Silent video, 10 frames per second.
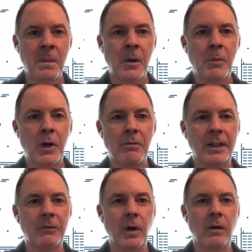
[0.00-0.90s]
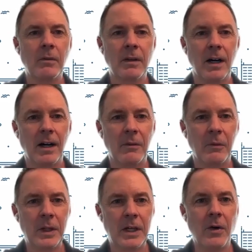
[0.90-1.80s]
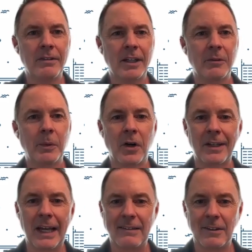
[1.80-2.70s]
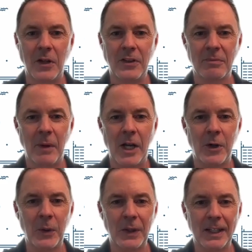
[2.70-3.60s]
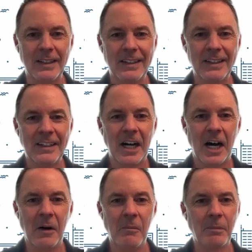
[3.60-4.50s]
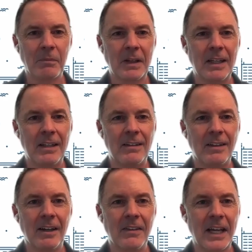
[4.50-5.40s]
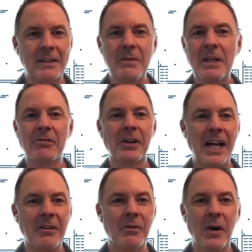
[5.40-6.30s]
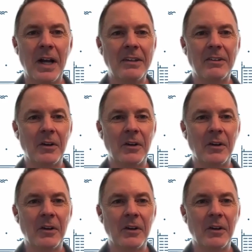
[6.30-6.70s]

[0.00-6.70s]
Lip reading: Perfect. Well, we always like to put our guests on the spot early, and that can be a variety of ways.